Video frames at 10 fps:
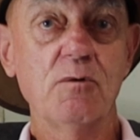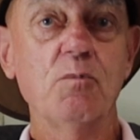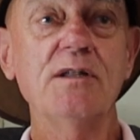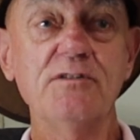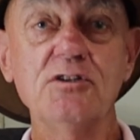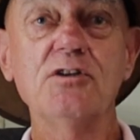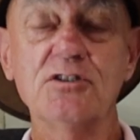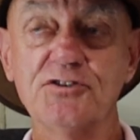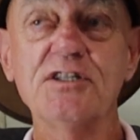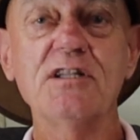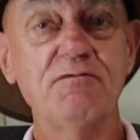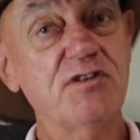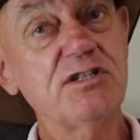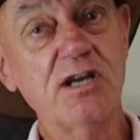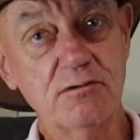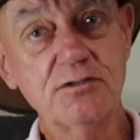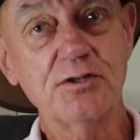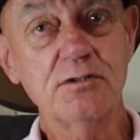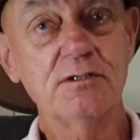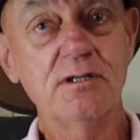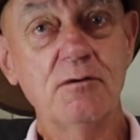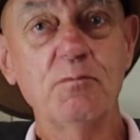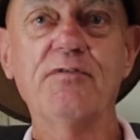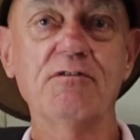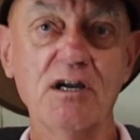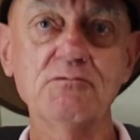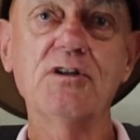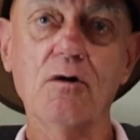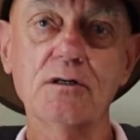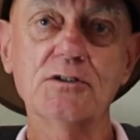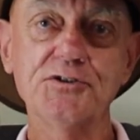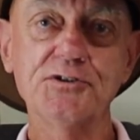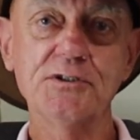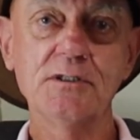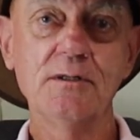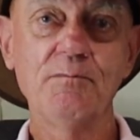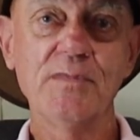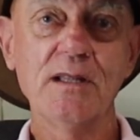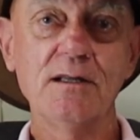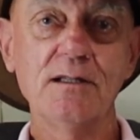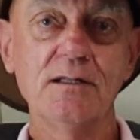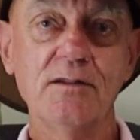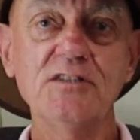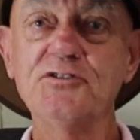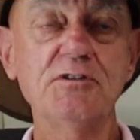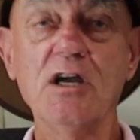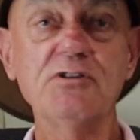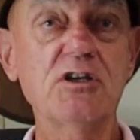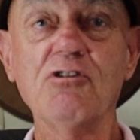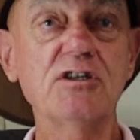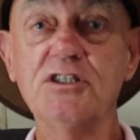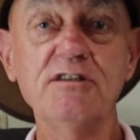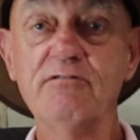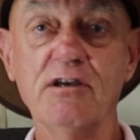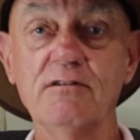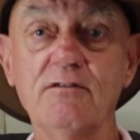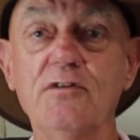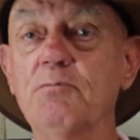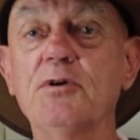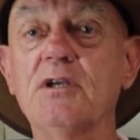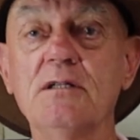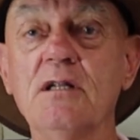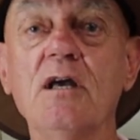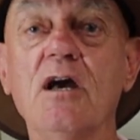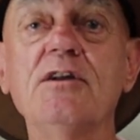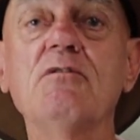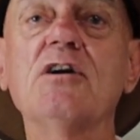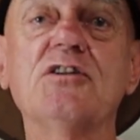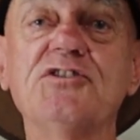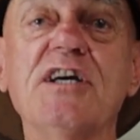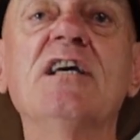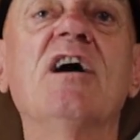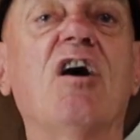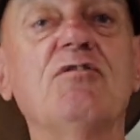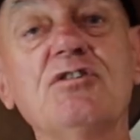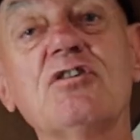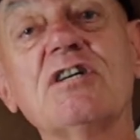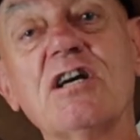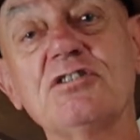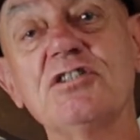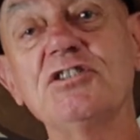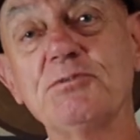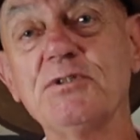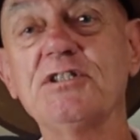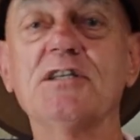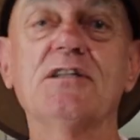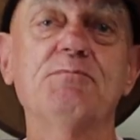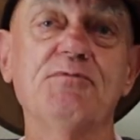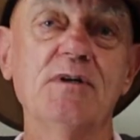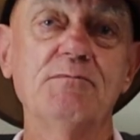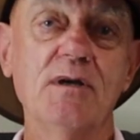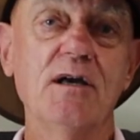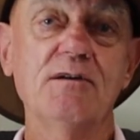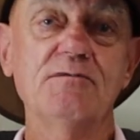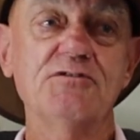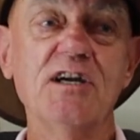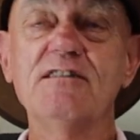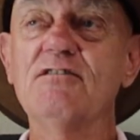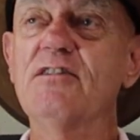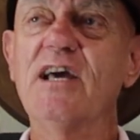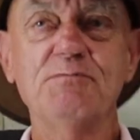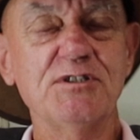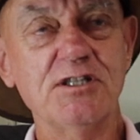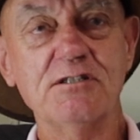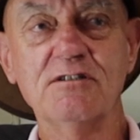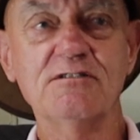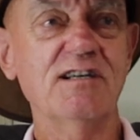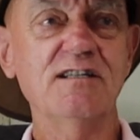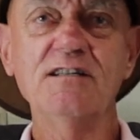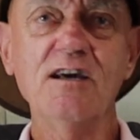One that you can see their videos on with their own dogs. That's the only criteria. If you're picking, and now I could say, oh, you've got to go to this particular trainer or that particular trainer.